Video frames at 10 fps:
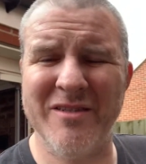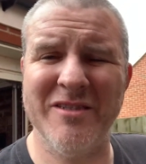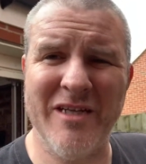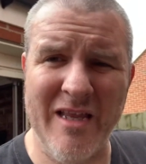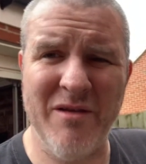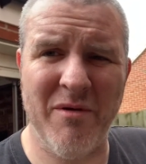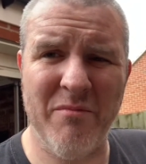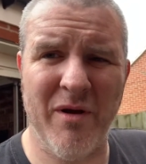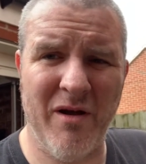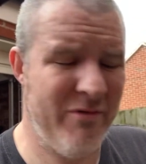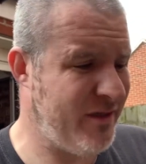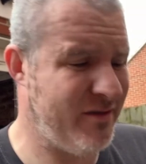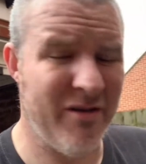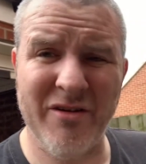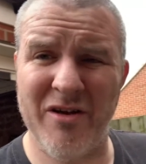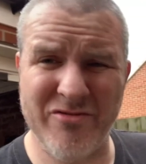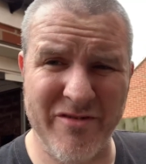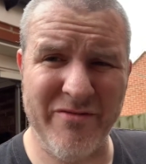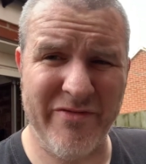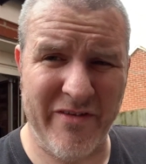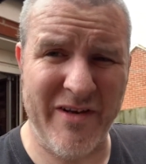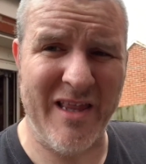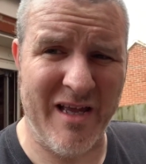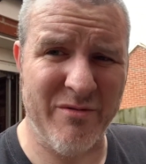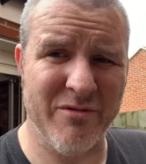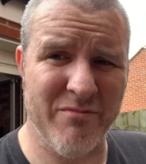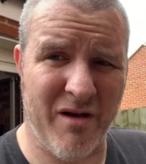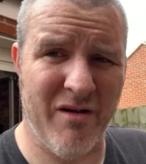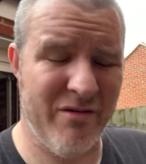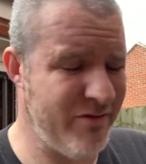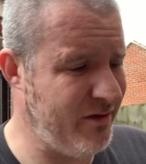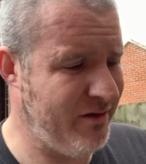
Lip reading: a genuine part, which has done 150,000 miles,